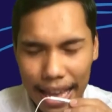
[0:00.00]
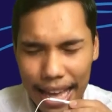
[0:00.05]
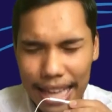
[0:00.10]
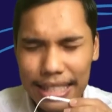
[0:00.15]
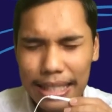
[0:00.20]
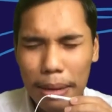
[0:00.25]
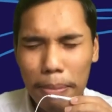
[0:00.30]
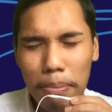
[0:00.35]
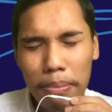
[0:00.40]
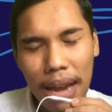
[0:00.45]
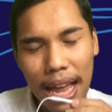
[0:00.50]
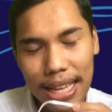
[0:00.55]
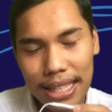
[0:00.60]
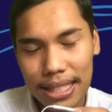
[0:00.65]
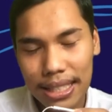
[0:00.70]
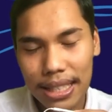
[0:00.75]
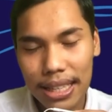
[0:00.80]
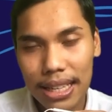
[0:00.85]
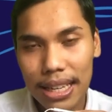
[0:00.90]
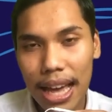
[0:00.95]

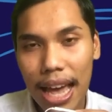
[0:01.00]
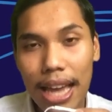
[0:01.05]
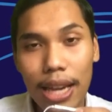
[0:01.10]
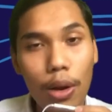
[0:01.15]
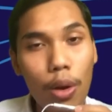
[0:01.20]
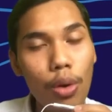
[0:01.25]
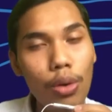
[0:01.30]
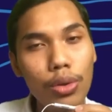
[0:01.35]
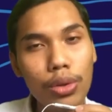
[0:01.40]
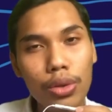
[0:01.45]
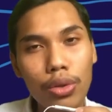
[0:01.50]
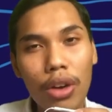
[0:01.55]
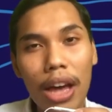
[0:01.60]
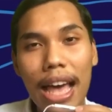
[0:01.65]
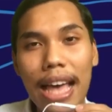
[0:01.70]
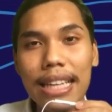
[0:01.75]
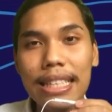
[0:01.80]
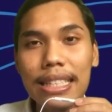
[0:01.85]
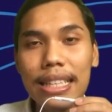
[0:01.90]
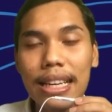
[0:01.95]
plaster and also as
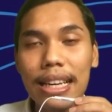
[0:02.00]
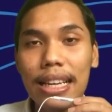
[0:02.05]
a